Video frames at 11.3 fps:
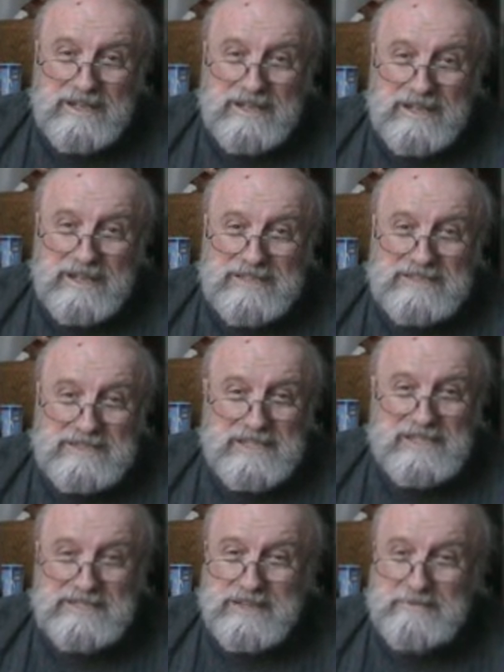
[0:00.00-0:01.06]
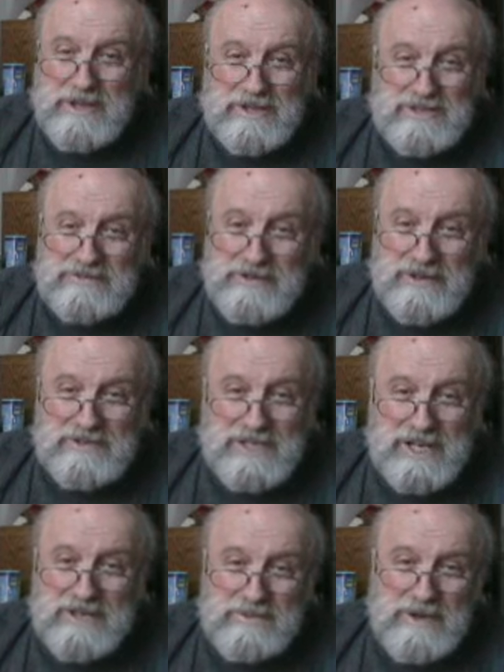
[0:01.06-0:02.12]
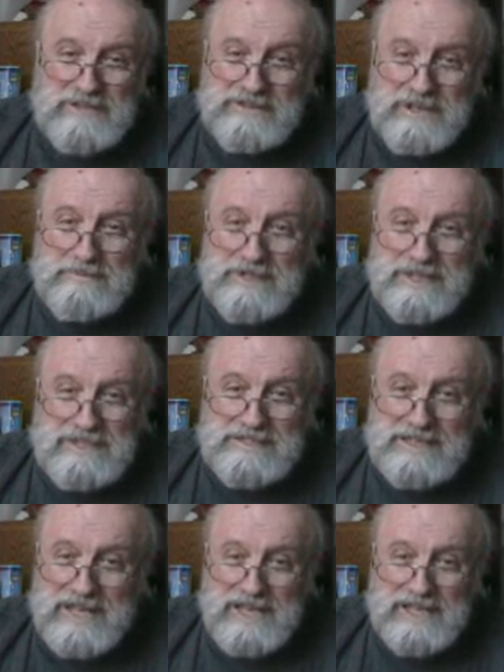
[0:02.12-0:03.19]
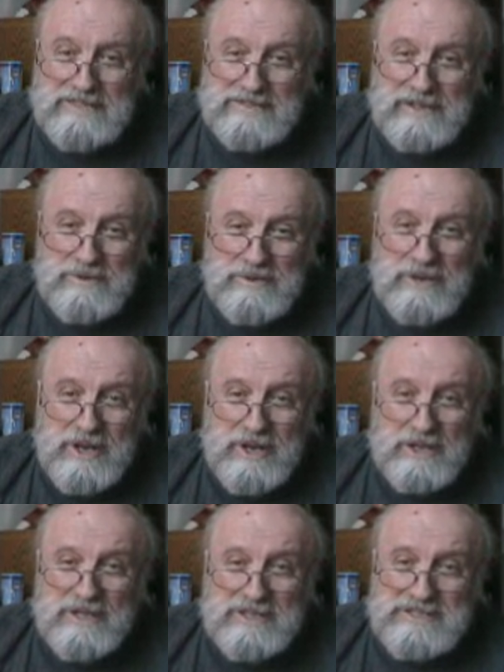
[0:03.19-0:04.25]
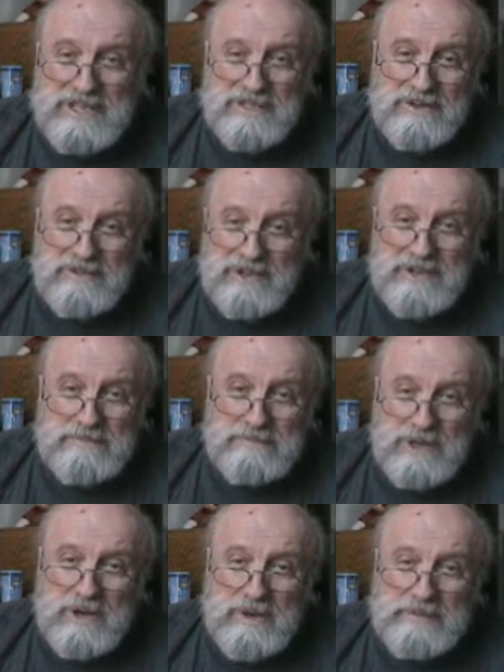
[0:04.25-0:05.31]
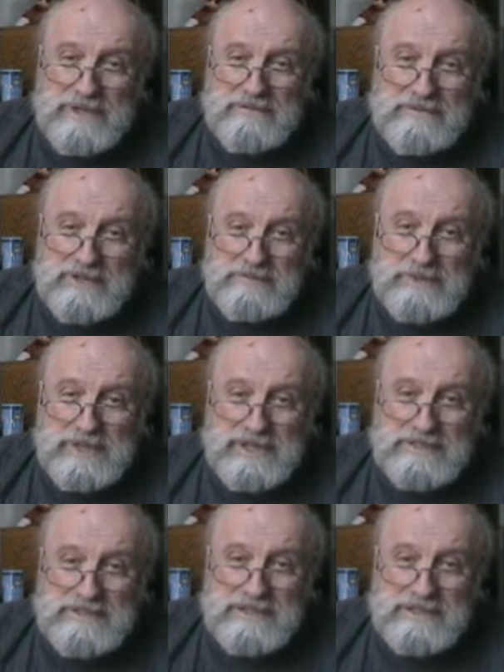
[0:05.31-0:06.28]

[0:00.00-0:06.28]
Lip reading: Let's teach some of those folks how to run some of these tanks that we're going to send over there to blow up in the first place.